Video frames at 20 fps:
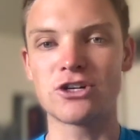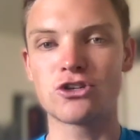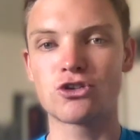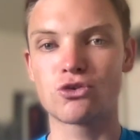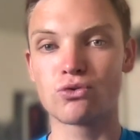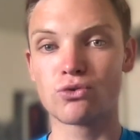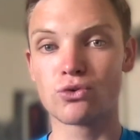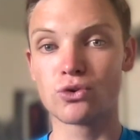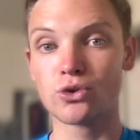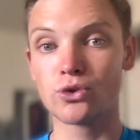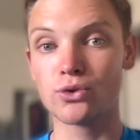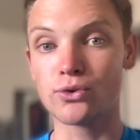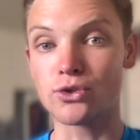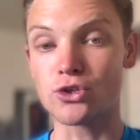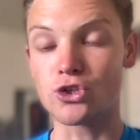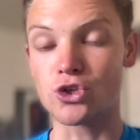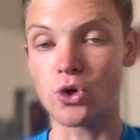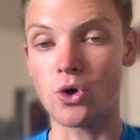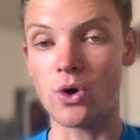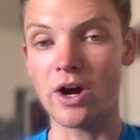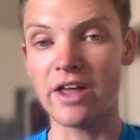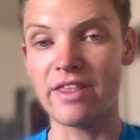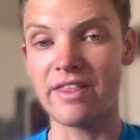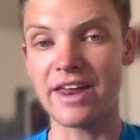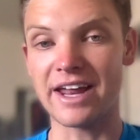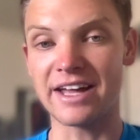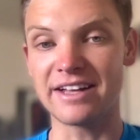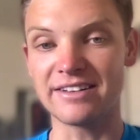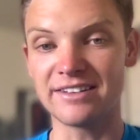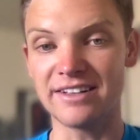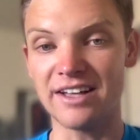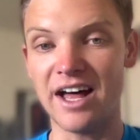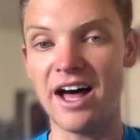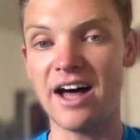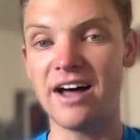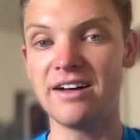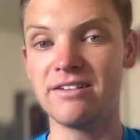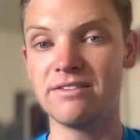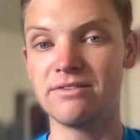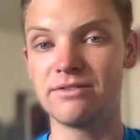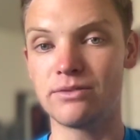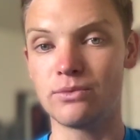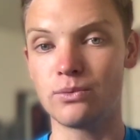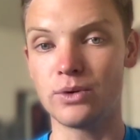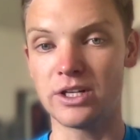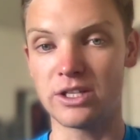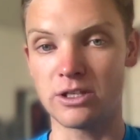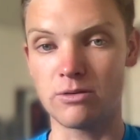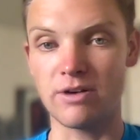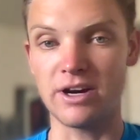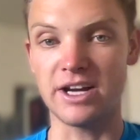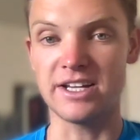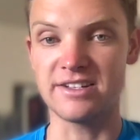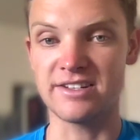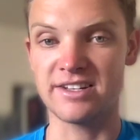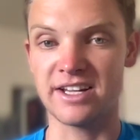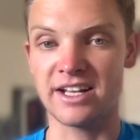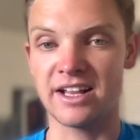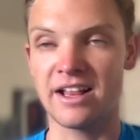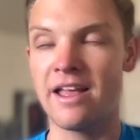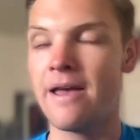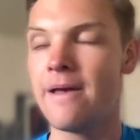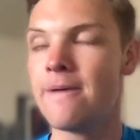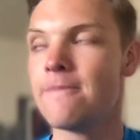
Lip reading: true joy that I love with racing.